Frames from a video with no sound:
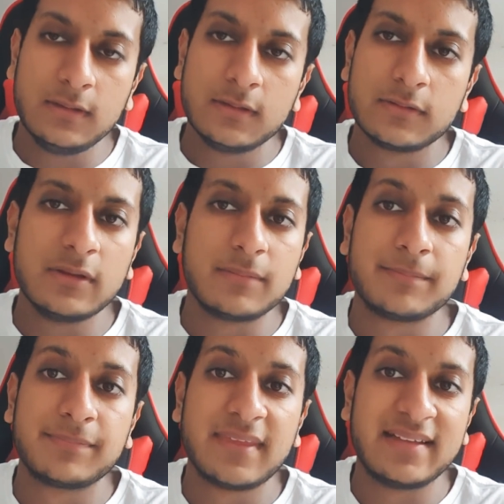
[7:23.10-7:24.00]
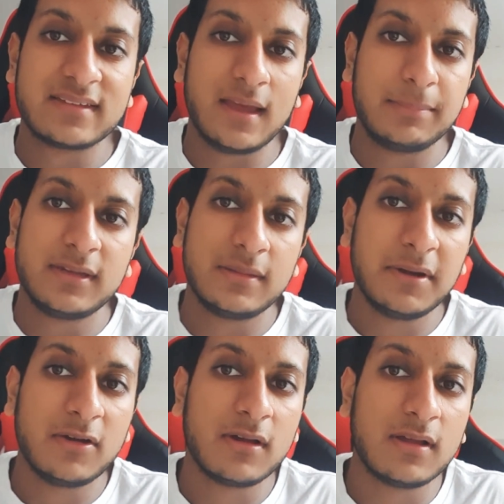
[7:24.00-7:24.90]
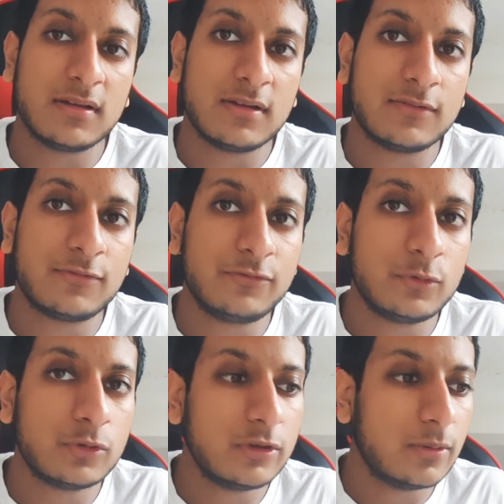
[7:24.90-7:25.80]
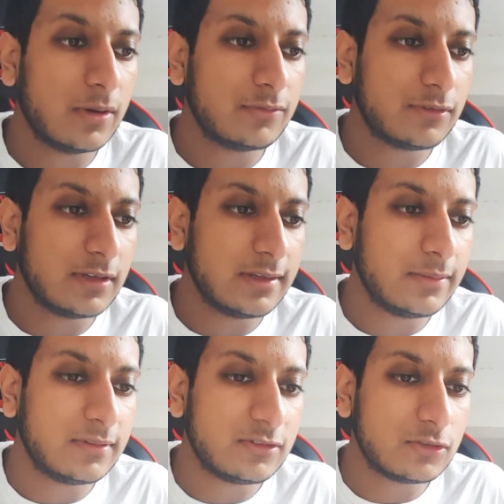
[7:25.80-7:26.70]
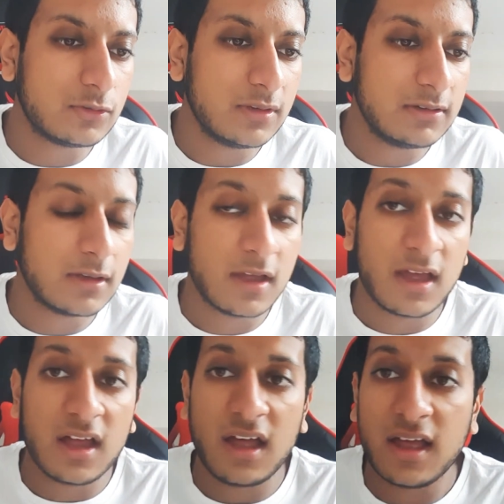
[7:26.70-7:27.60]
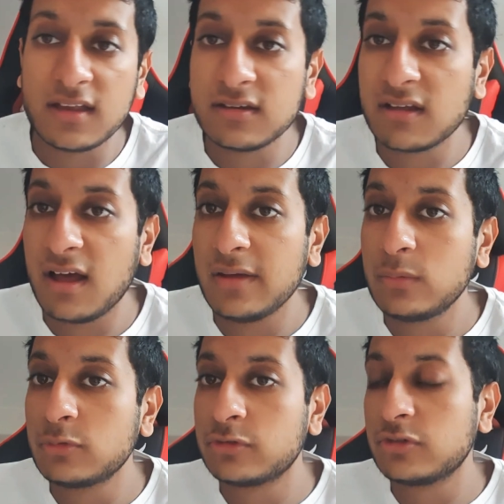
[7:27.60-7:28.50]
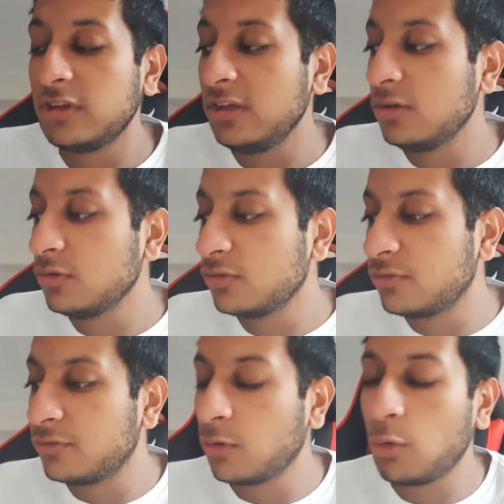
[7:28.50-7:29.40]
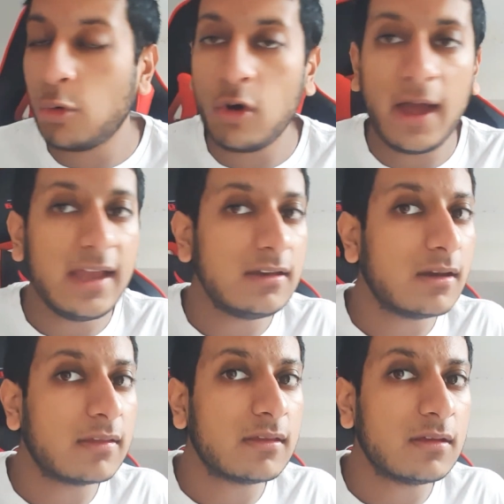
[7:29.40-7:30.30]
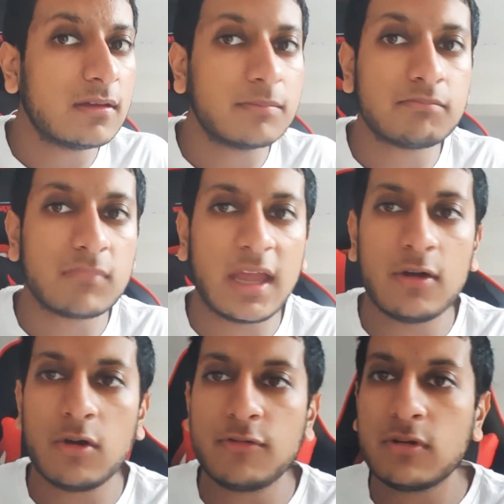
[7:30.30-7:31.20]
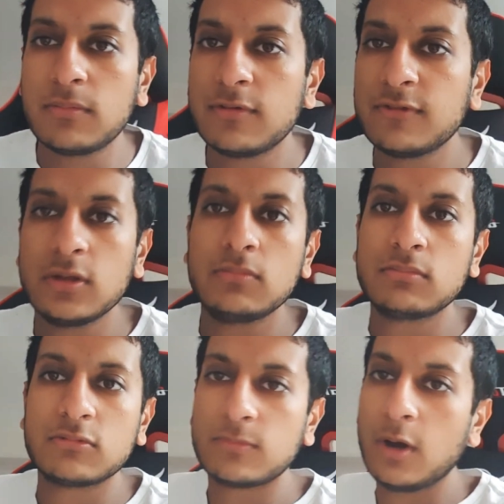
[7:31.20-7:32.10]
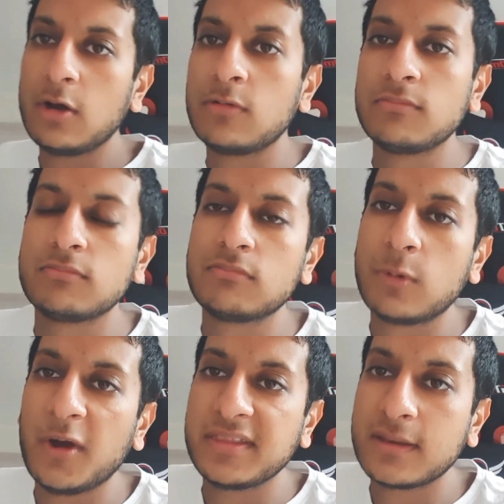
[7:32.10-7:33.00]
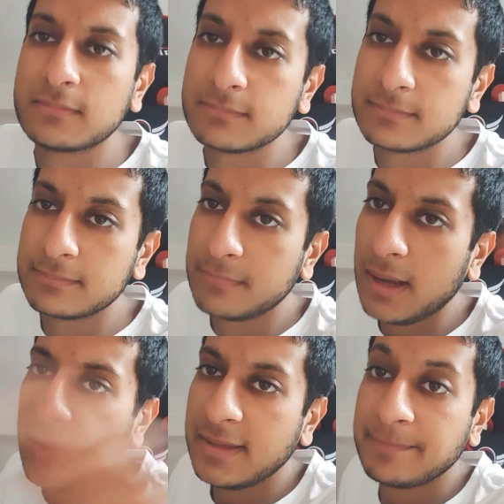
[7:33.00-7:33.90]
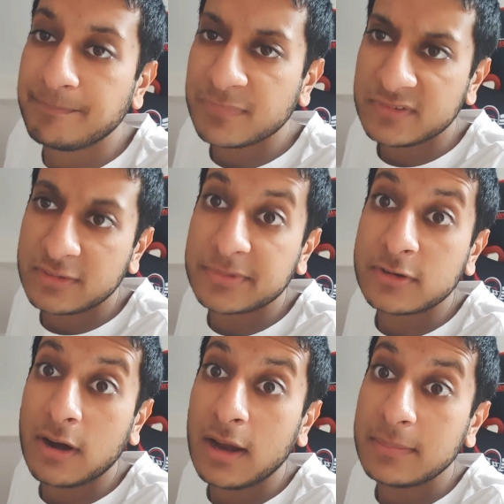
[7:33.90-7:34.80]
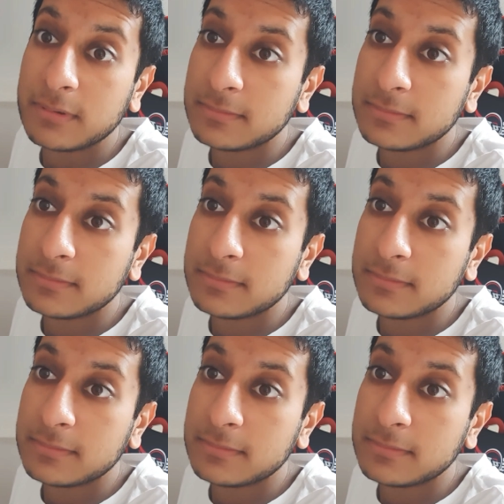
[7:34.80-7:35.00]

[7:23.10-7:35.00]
So that's Captain America for you. Hopefully you enjoyed, and I will see you for another hero film review tomorrow. Right then, bye subscribe.